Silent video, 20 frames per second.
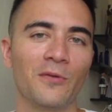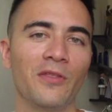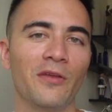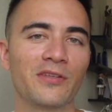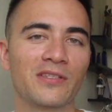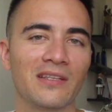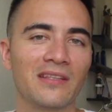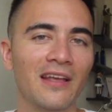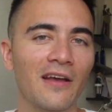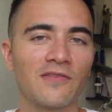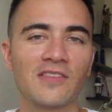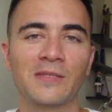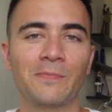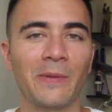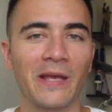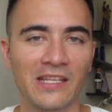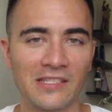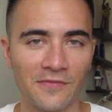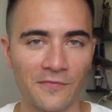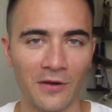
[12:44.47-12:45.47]
There's enough
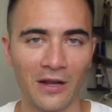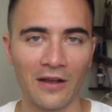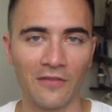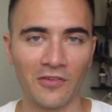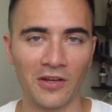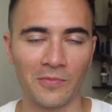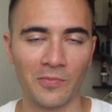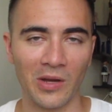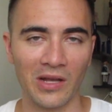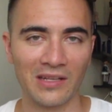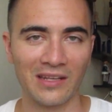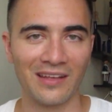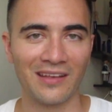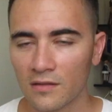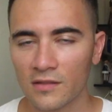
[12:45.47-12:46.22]
space for everybody.